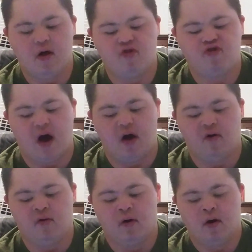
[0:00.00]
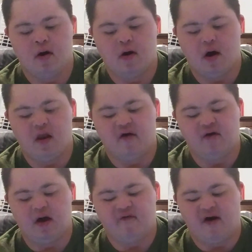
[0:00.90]
soul, and
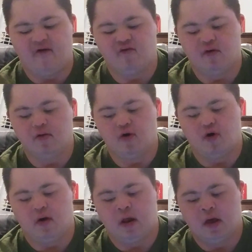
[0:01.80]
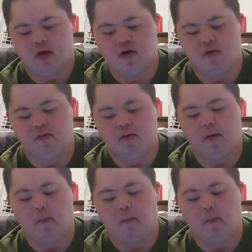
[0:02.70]
a thoughtful loan to